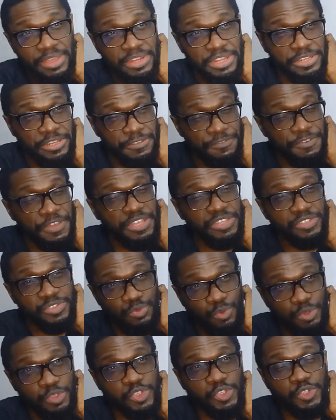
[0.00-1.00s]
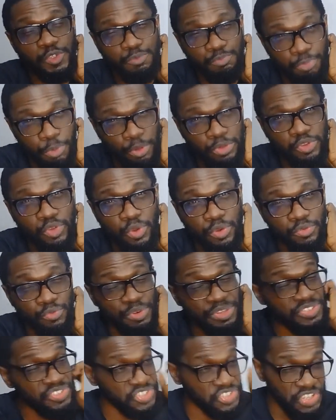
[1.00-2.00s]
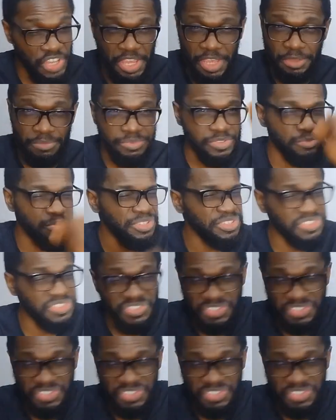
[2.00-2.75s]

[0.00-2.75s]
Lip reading: The defense was spot on. Reece James,